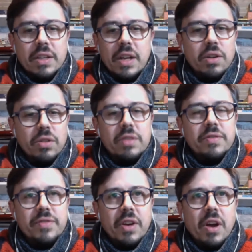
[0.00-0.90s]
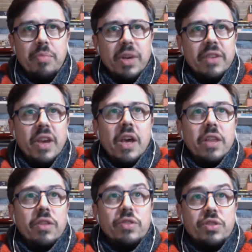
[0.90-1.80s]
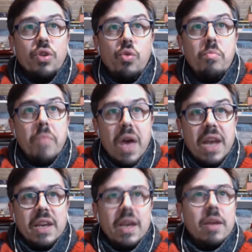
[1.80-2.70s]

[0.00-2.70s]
And I couldn't figure out, because there's so many